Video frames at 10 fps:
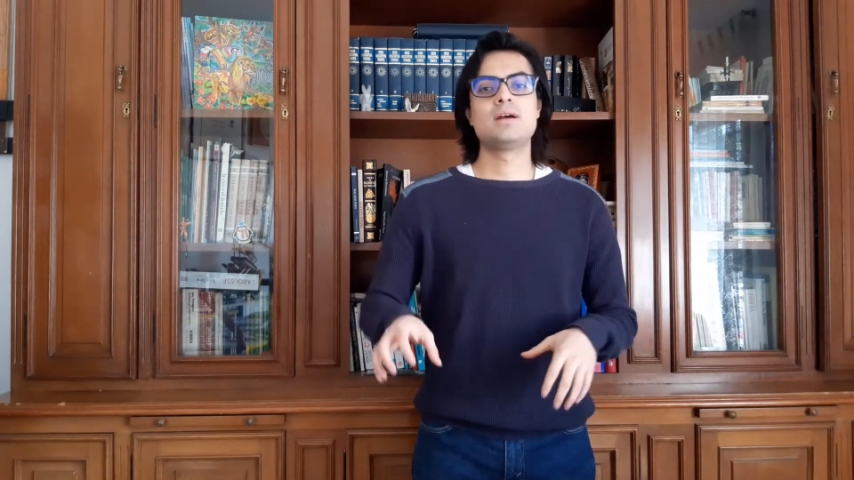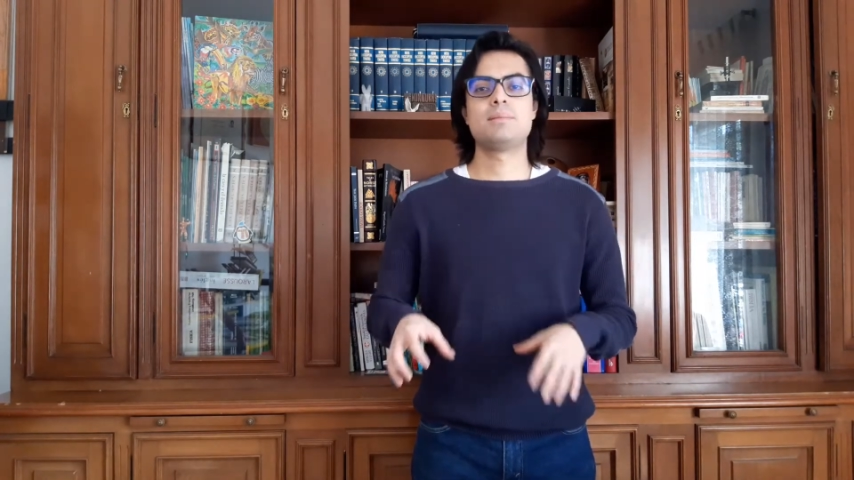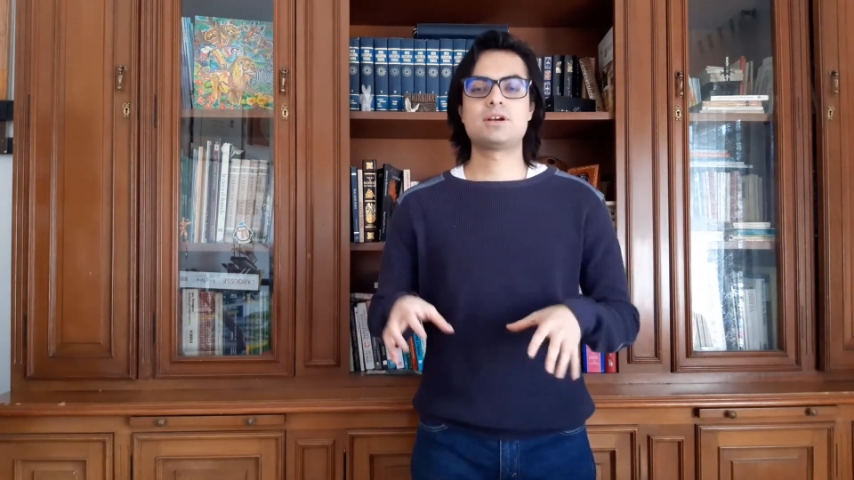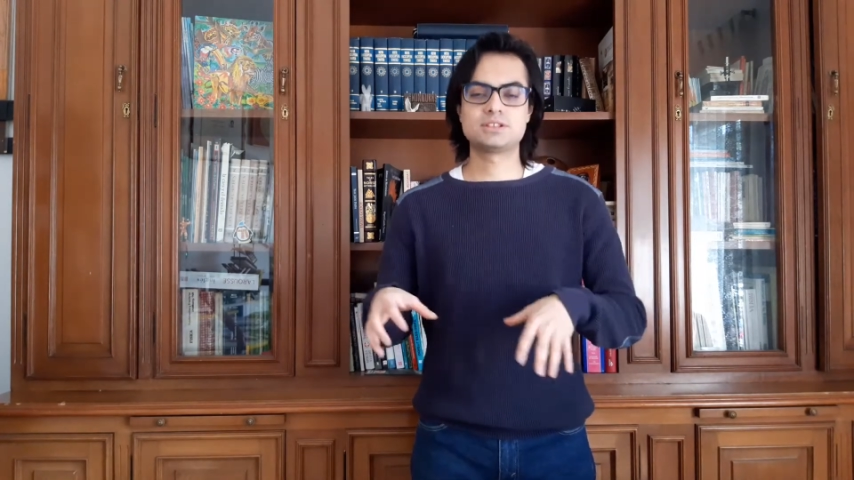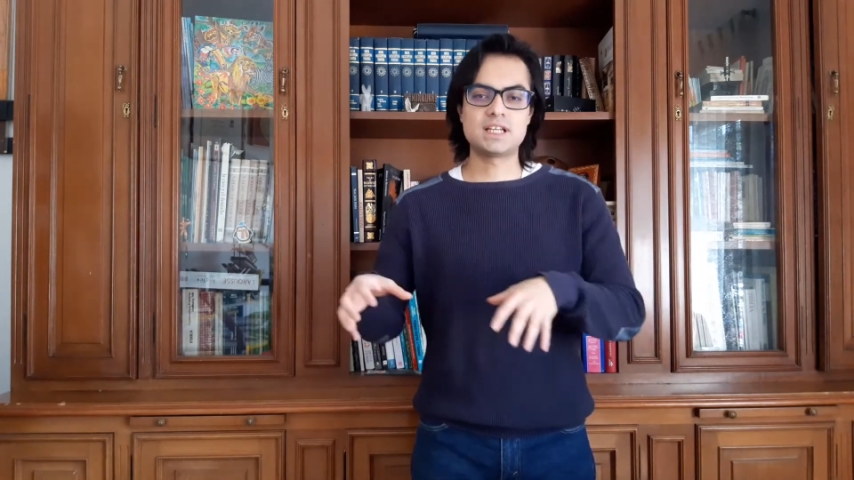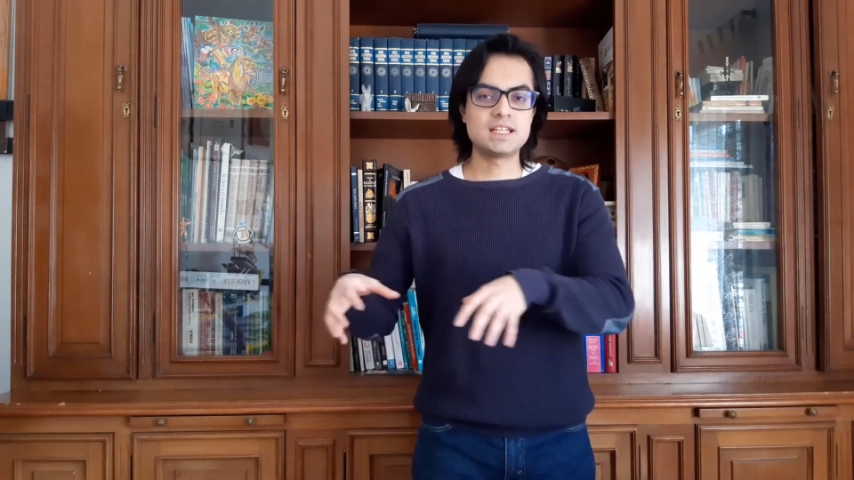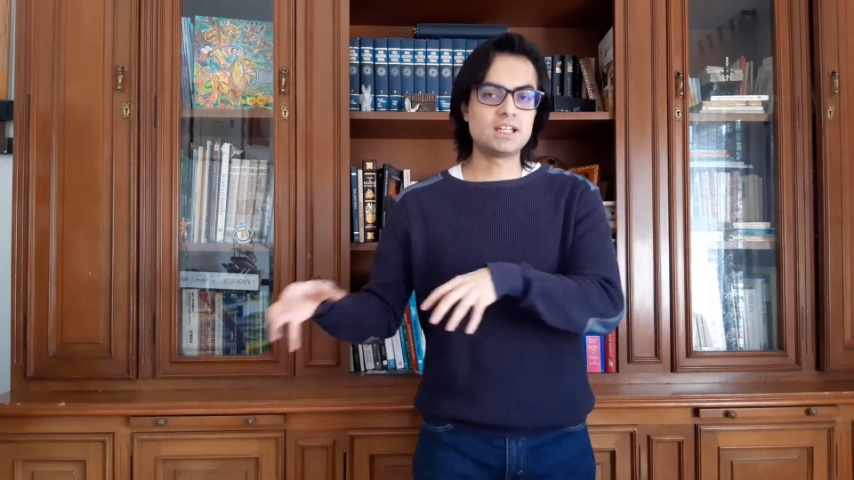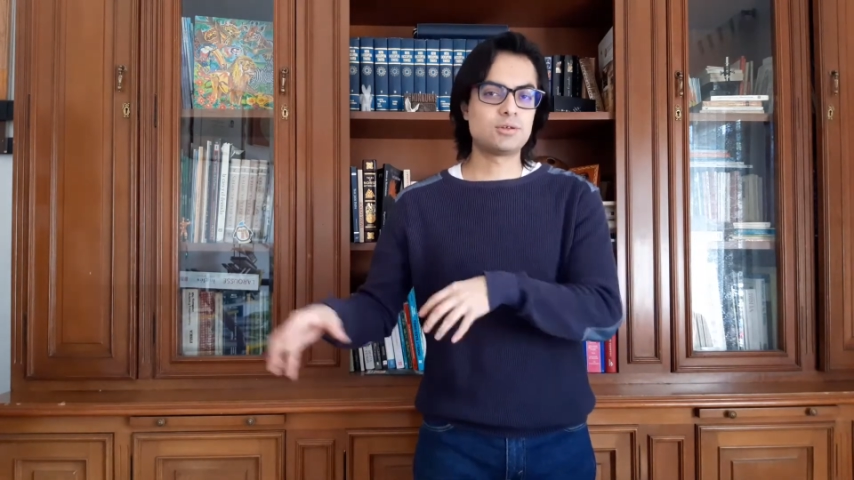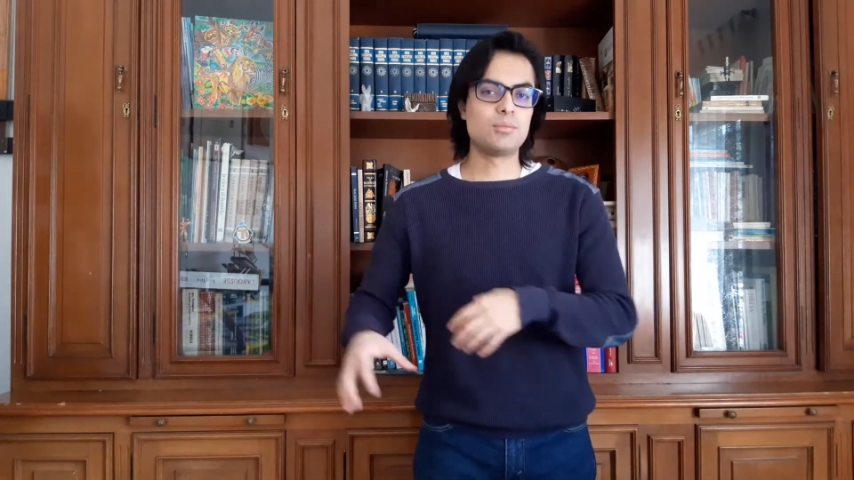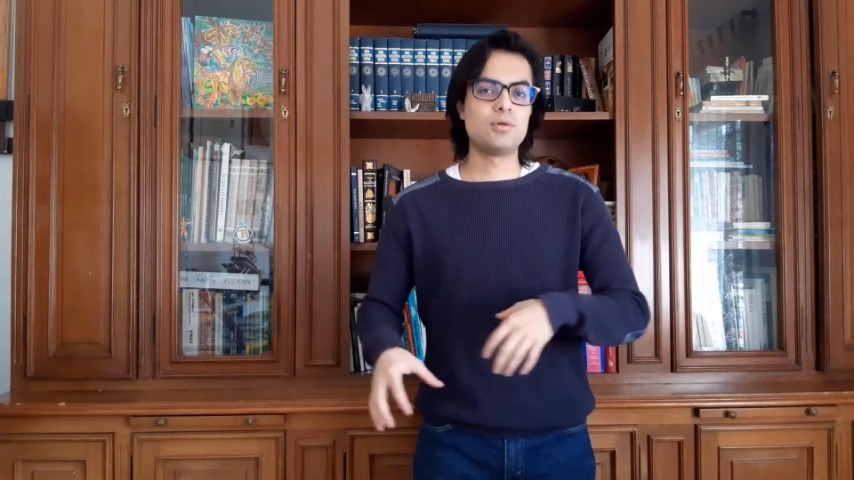because they need
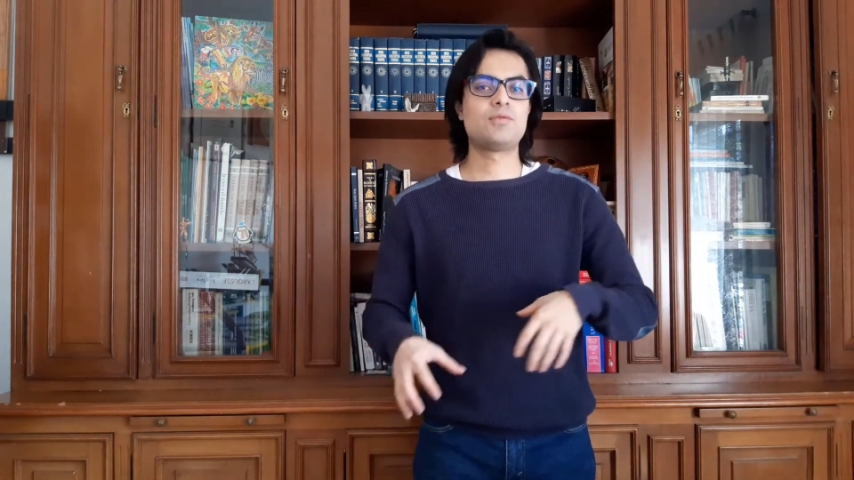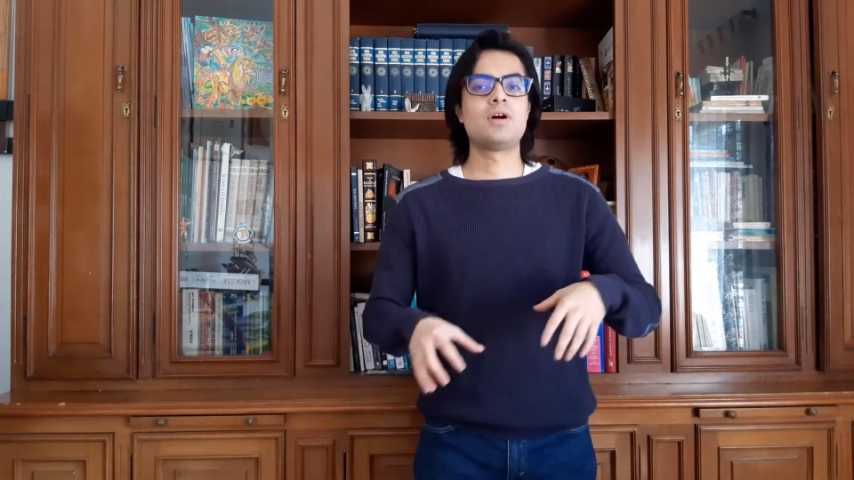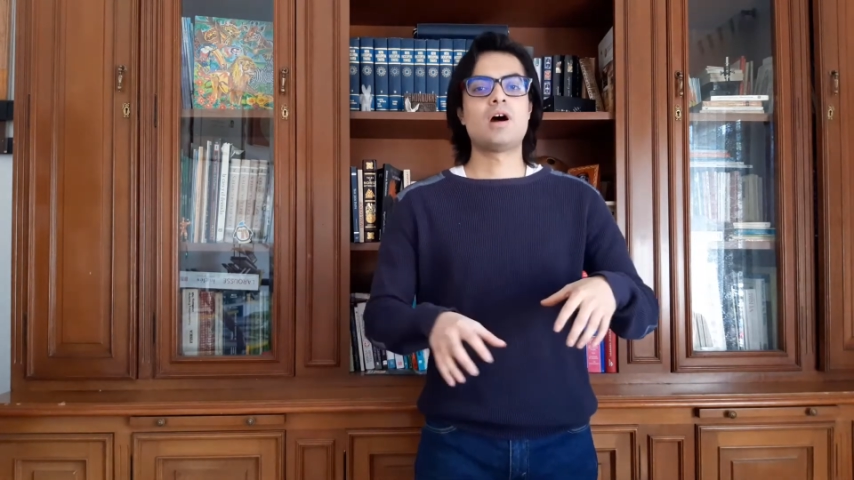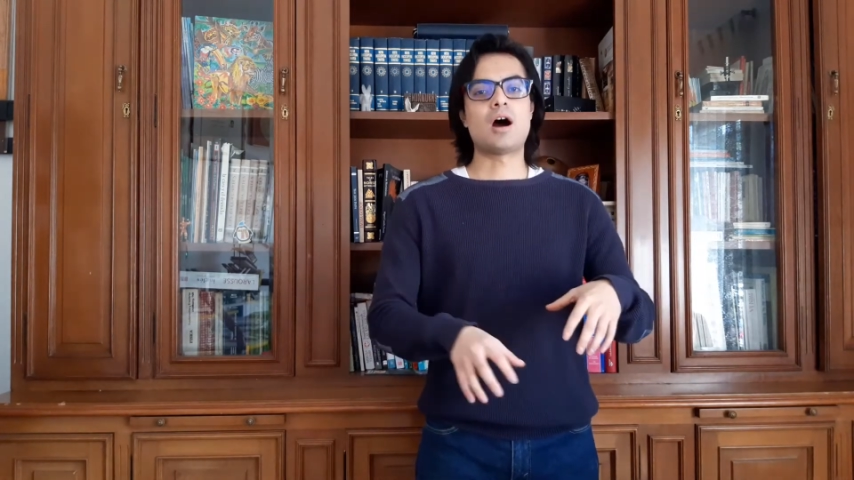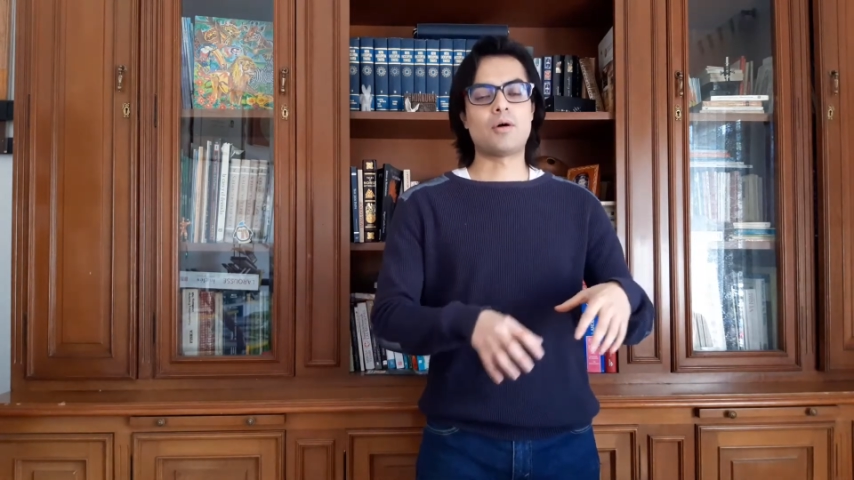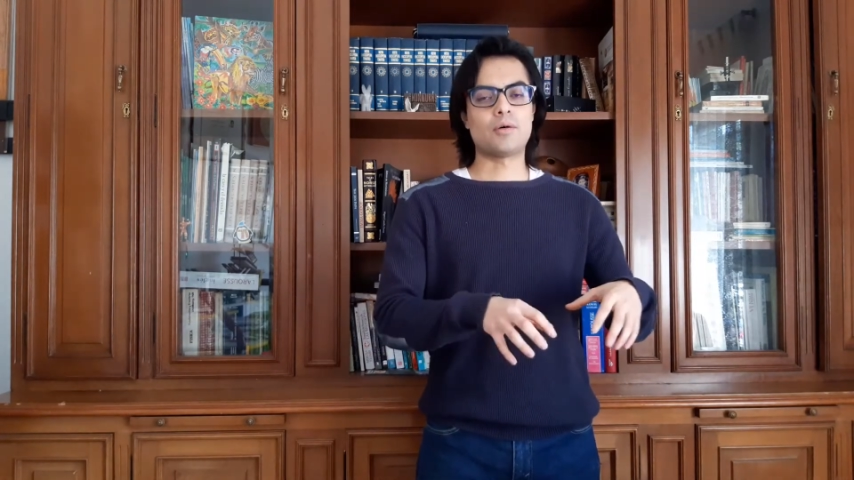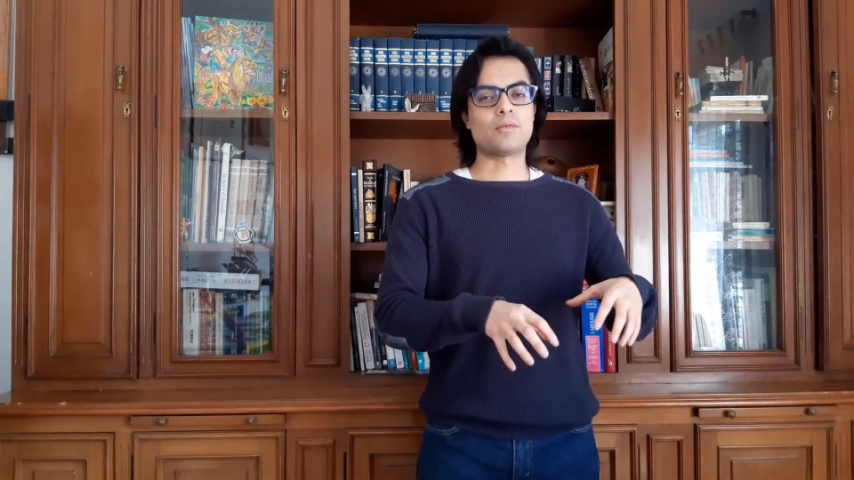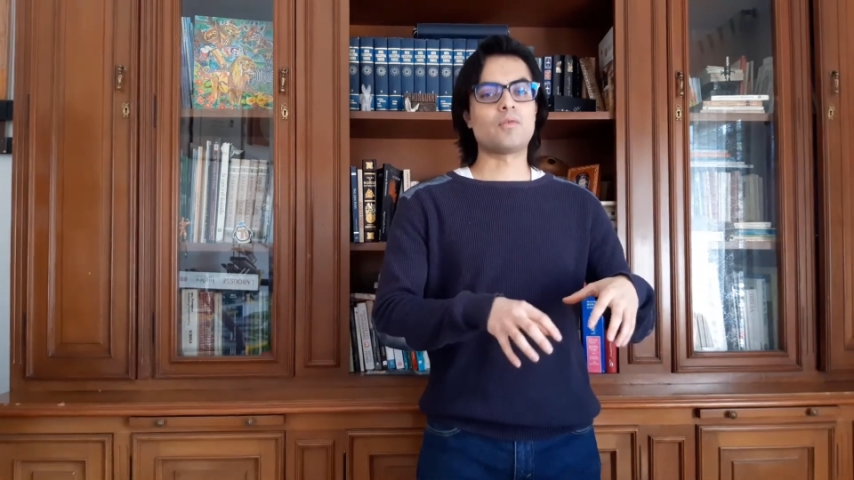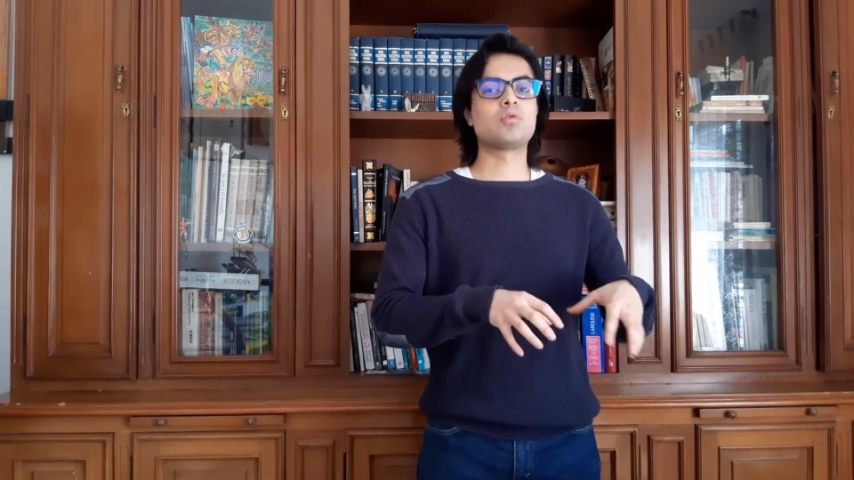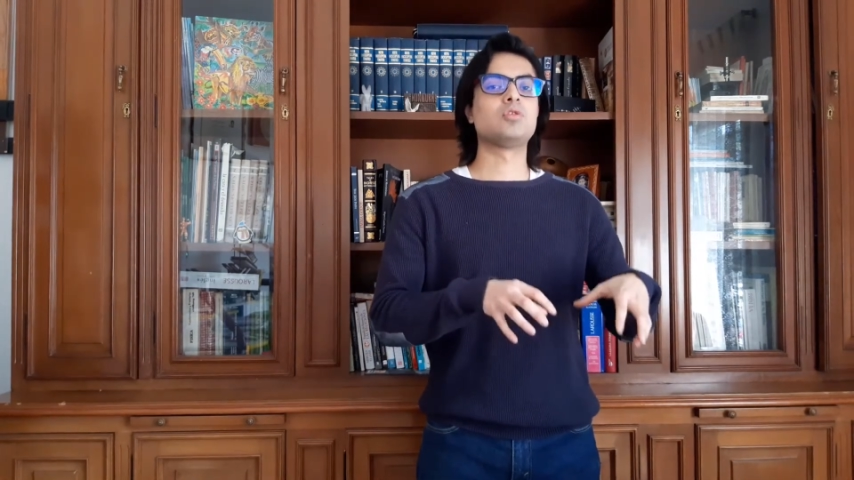to move um,